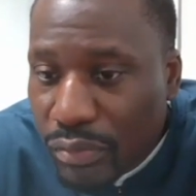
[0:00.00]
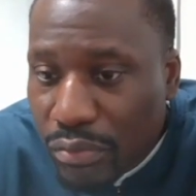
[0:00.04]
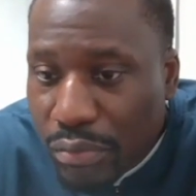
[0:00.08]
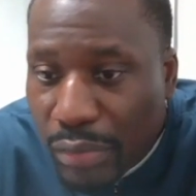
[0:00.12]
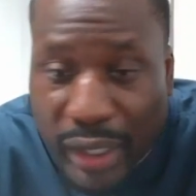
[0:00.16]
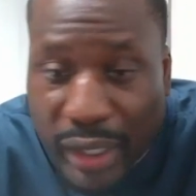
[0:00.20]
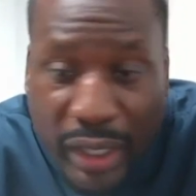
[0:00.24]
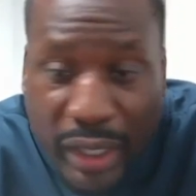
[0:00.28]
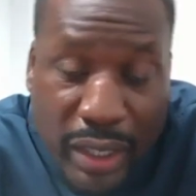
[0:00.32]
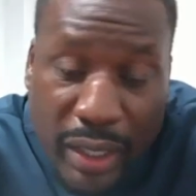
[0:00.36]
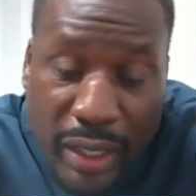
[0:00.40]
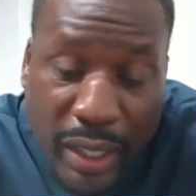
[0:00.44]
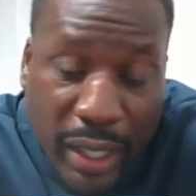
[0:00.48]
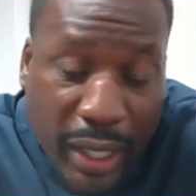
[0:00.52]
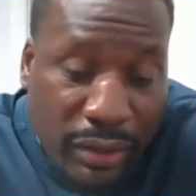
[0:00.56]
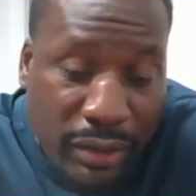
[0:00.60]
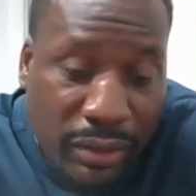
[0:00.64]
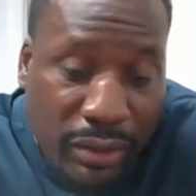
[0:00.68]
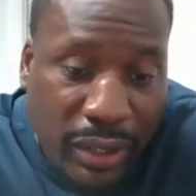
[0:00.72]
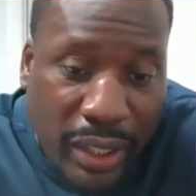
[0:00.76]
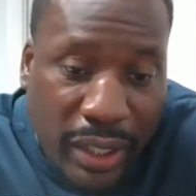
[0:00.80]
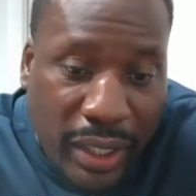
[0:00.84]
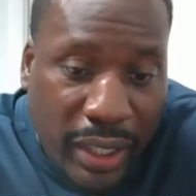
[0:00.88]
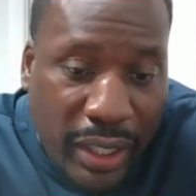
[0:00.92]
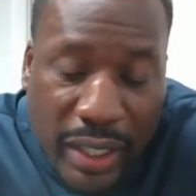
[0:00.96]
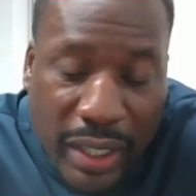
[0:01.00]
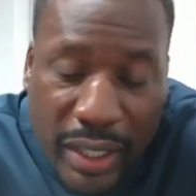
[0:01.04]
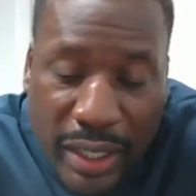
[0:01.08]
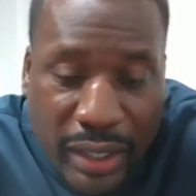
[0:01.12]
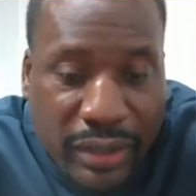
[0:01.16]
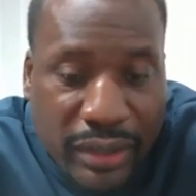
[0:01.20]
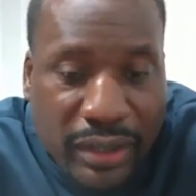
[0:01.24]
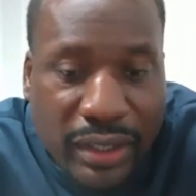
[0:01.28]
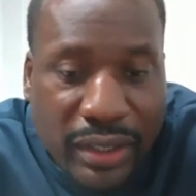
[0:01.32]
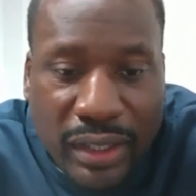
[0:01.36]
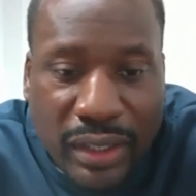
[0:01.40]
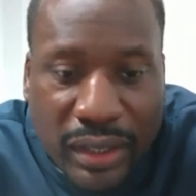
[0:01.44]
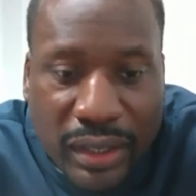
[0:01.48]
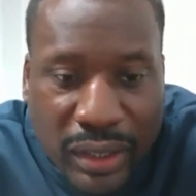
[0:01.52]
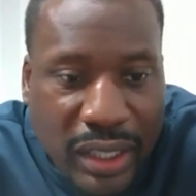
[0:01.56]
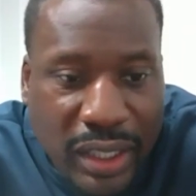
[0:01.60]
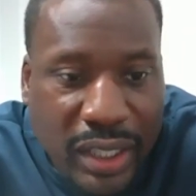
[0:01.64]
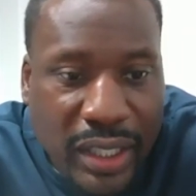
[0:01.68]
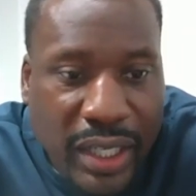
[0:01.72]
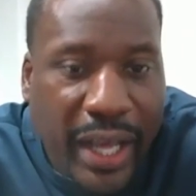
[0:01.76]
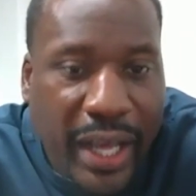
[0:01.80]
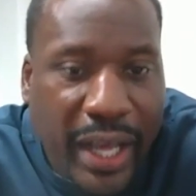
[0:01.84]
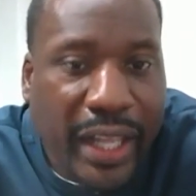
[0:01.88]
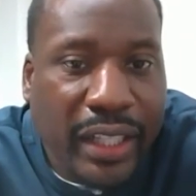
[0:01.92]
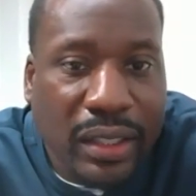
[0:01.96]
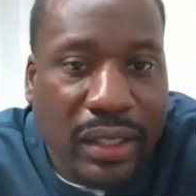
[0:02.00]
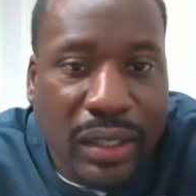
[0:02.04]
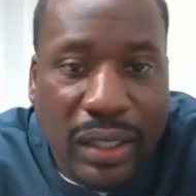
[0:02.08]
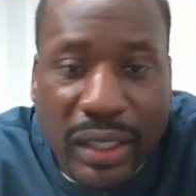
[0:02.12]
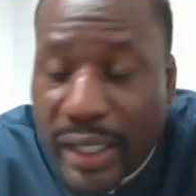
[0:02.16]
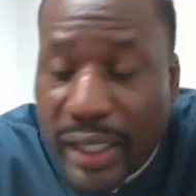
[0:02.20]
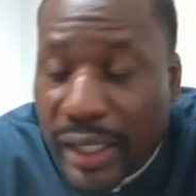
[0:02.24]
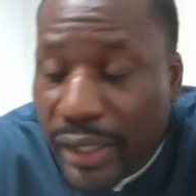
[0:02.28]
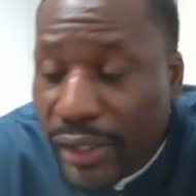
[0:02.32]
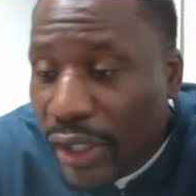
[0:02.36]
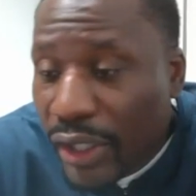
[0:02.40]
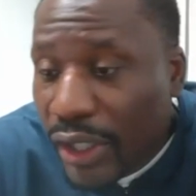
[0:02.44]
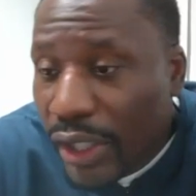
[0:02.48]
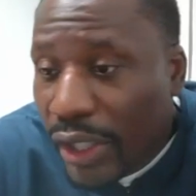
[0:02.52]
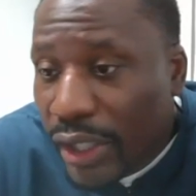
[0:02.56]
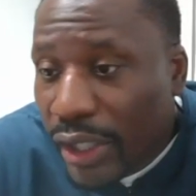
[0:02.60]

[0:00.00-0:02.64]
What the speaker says: But he is an elite athlete.